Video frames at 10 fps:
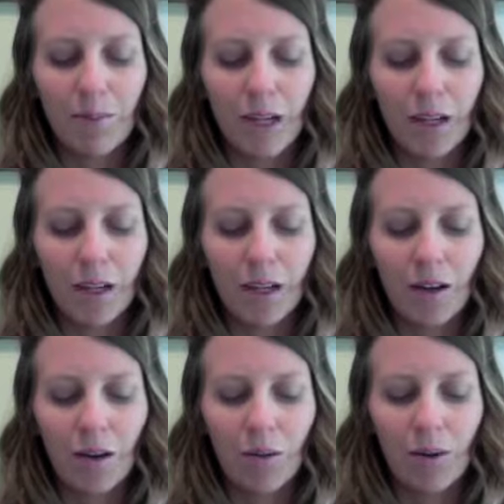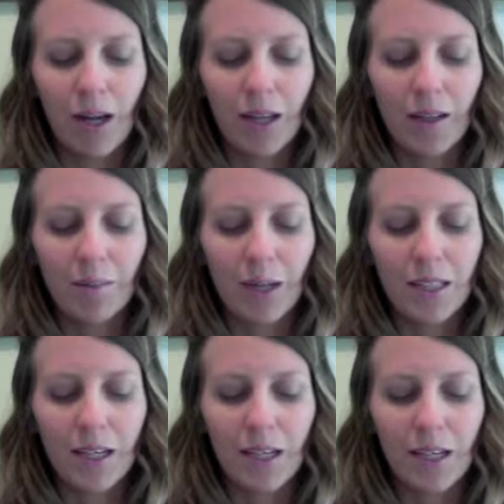may. Why am I
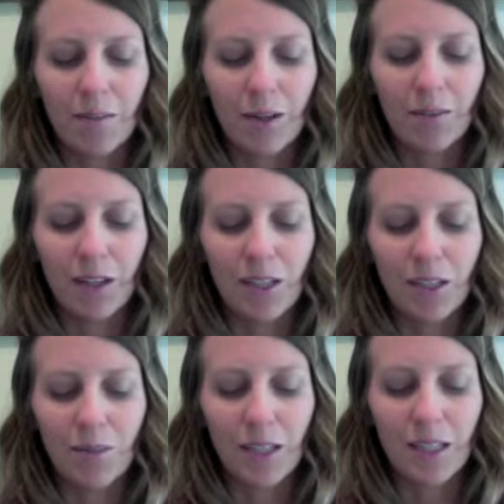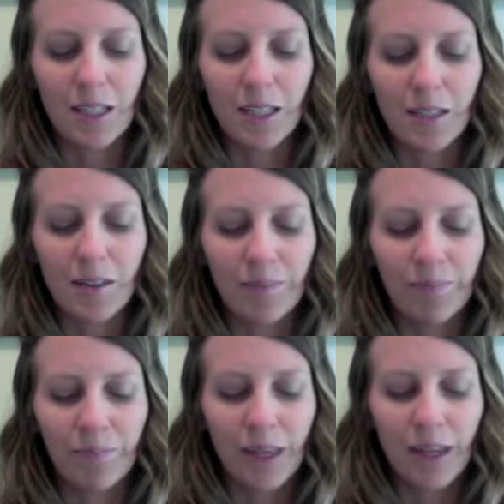taking my flesh in my teeth,
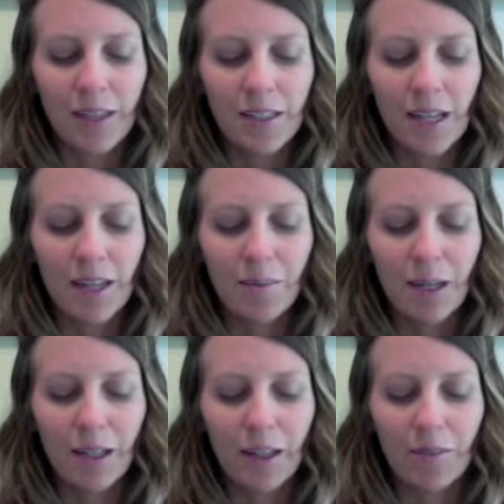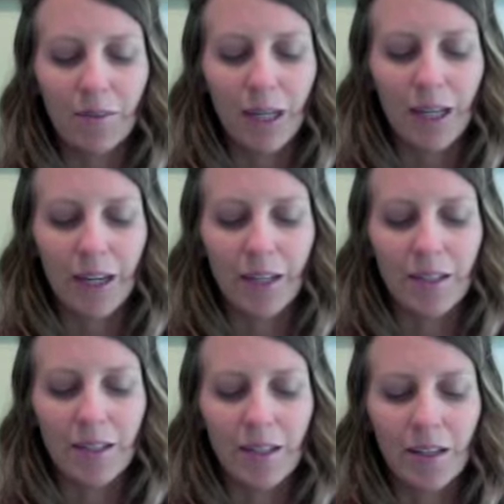taking my life in my
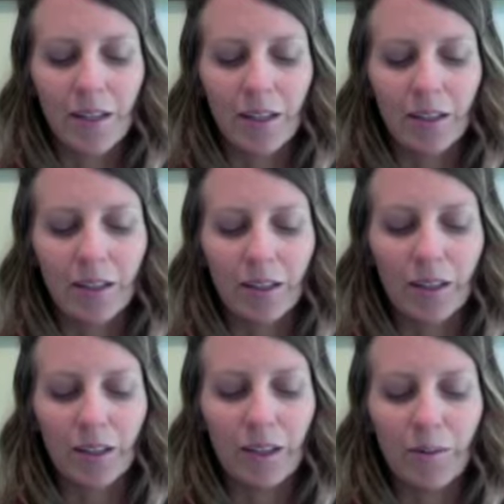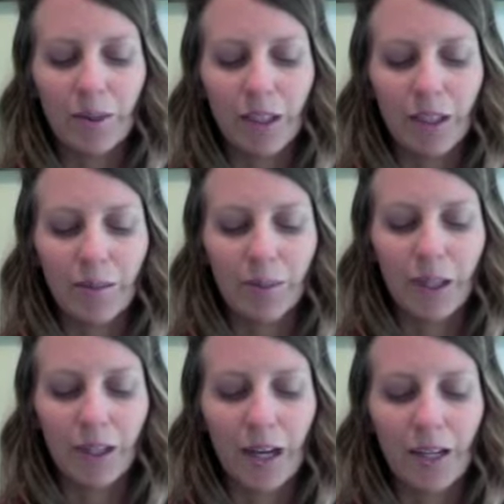hands? Look, he will kill
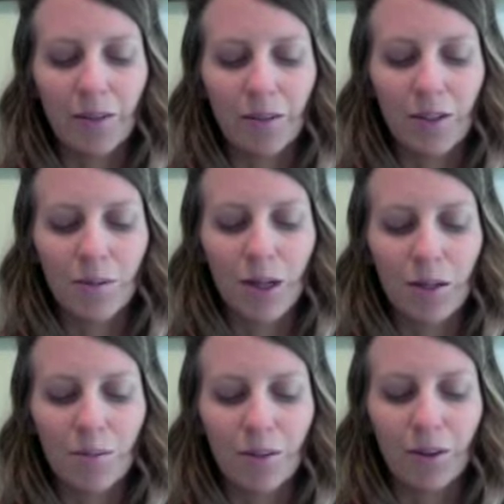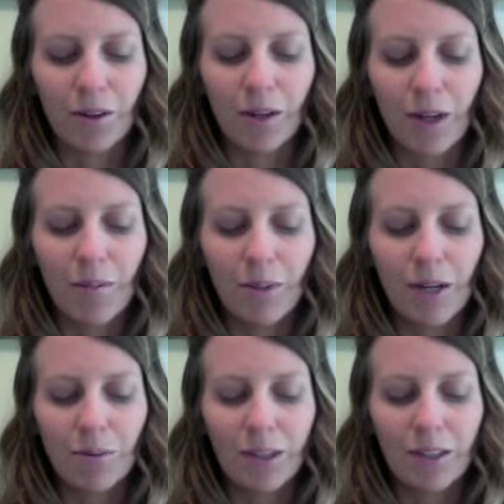me. I don't expect more. But I
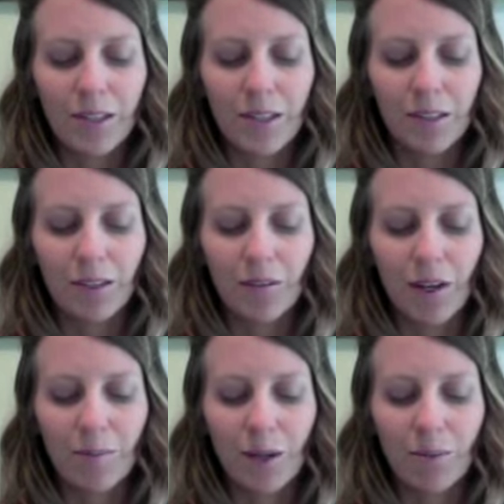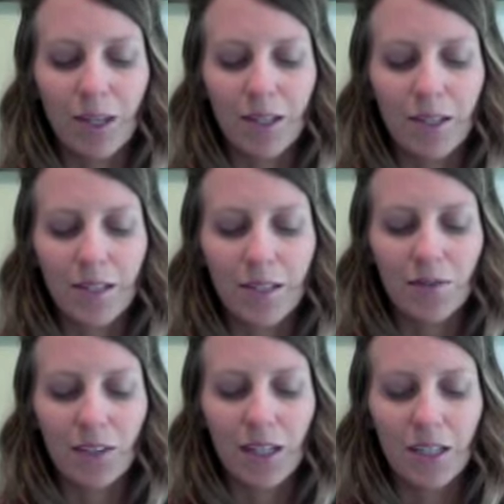will still defend my ways to his
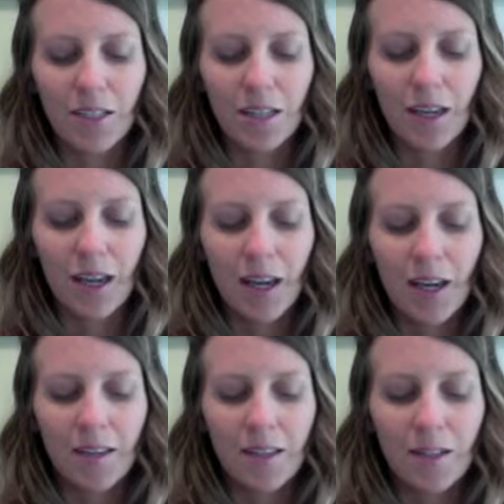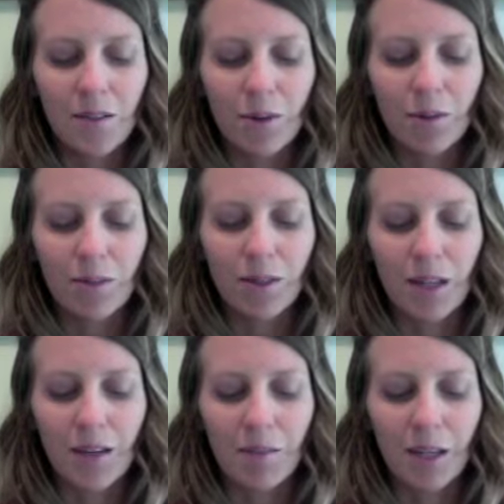face. And this is what will
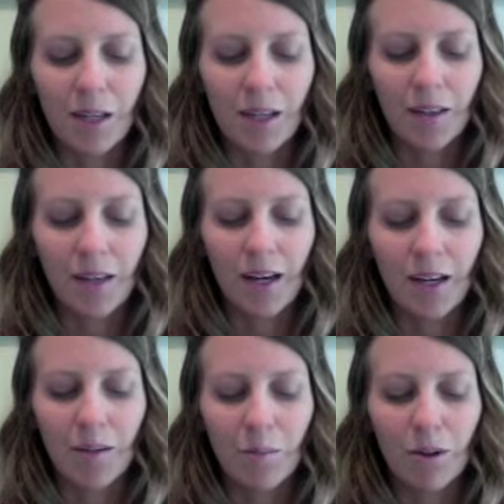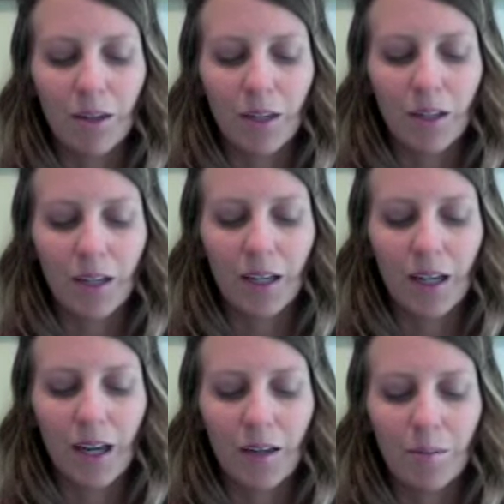save me, that a hypocrite
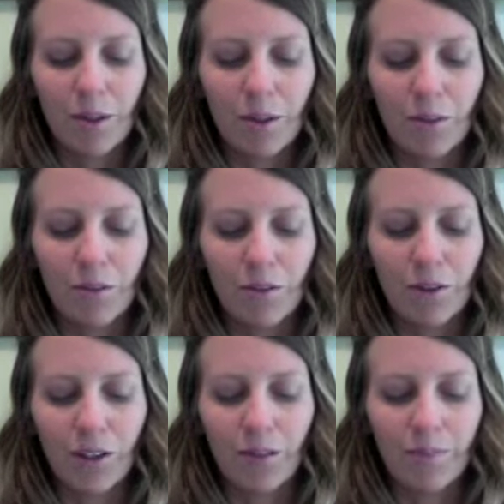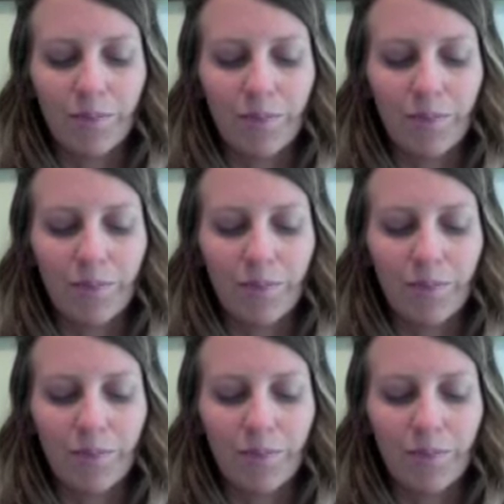cannot appear before him.